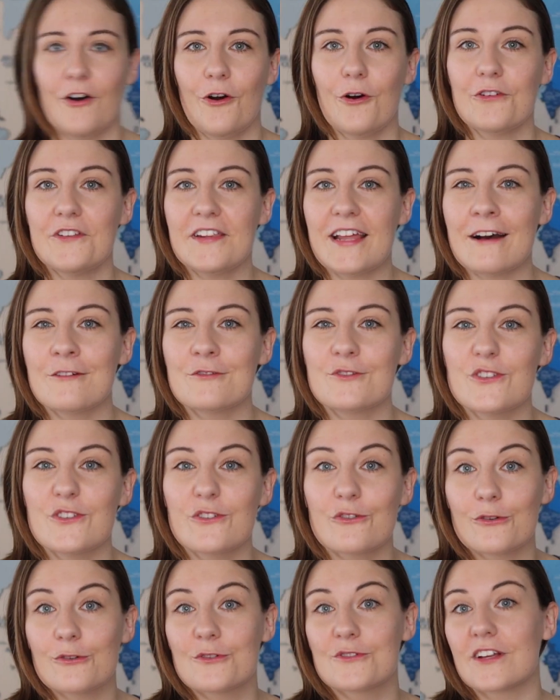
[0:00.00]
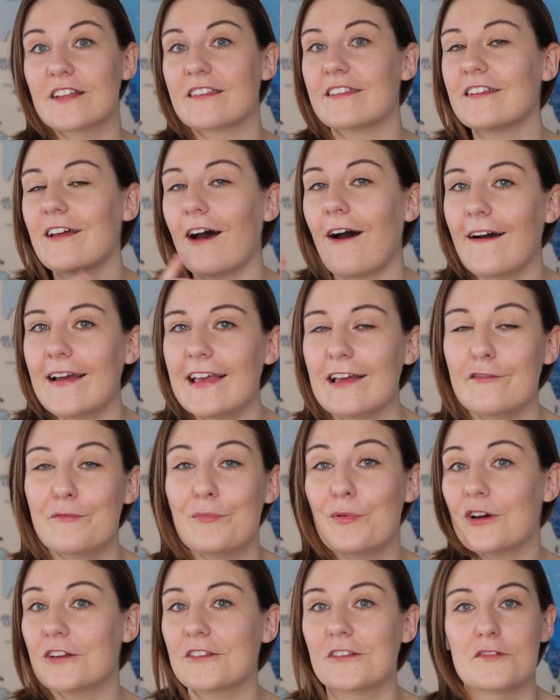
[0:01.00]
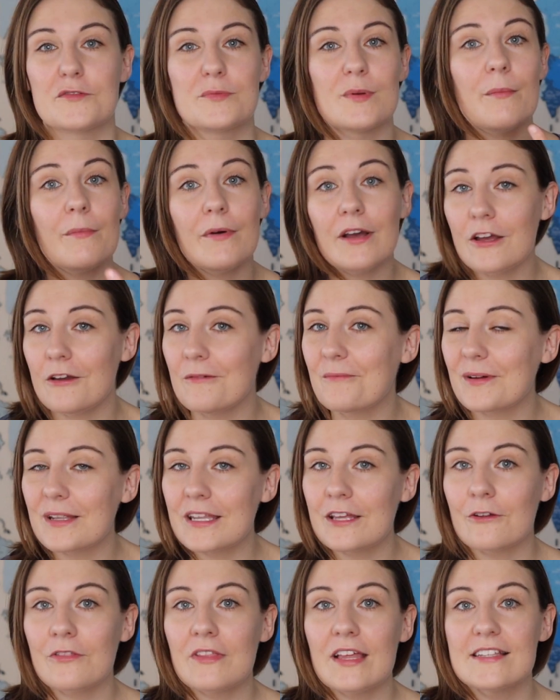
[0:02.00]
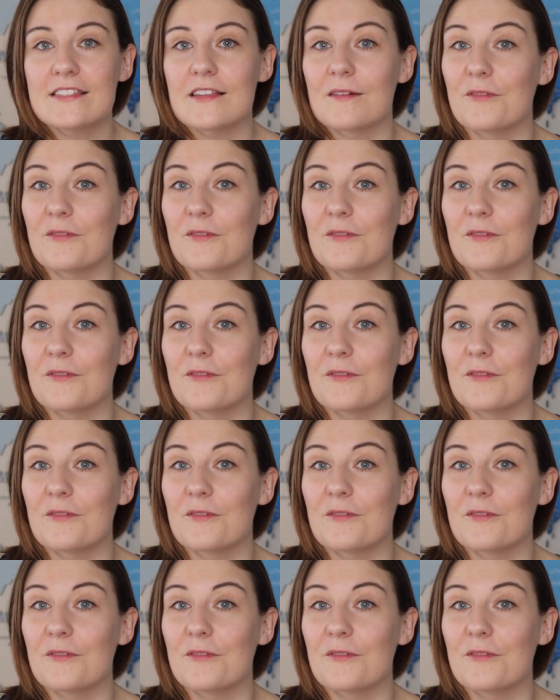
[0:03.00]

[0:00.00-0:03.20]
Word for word: On now to the cruise line that I have booked. I've spent my own money on this.